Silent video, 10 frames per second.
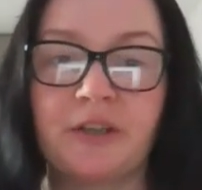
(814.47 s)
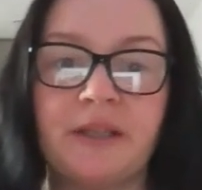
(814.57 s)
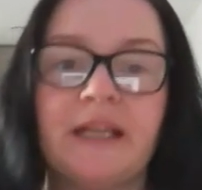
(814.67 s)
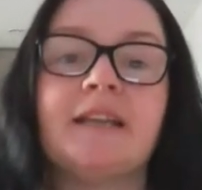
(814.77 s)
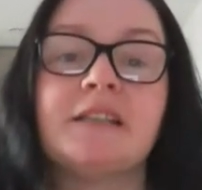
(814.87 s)

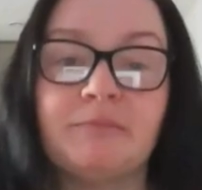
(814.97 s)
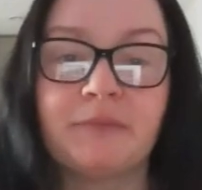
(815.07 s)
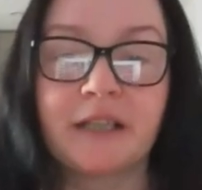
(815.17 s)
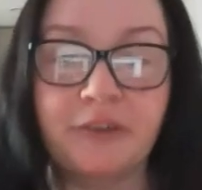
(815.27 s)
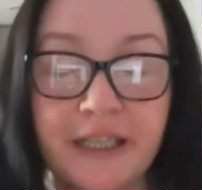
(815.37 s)

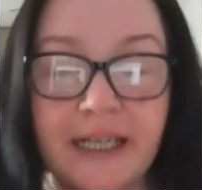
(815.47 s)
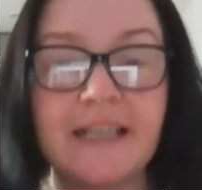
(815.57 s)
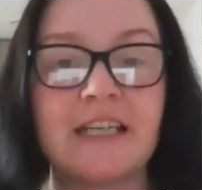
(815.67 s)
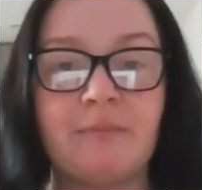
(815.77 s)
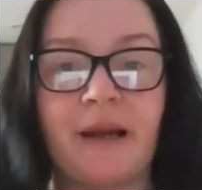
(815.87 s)

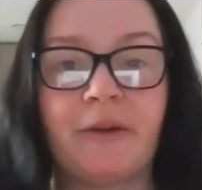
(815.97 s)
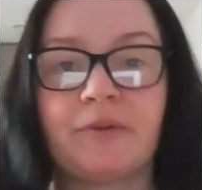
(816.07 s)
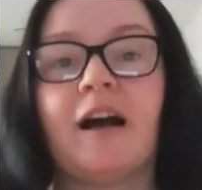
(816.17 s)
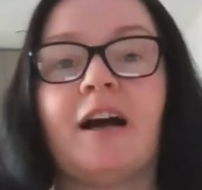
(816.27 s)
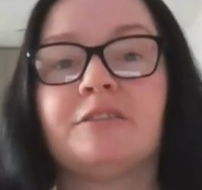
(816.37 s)
creating my own
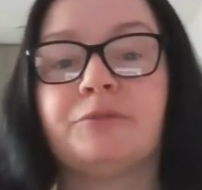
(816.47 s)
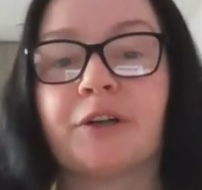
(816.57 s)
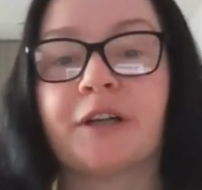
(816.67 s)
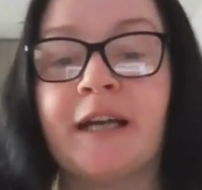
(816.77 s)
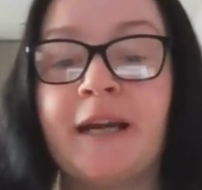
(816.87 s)
artwork,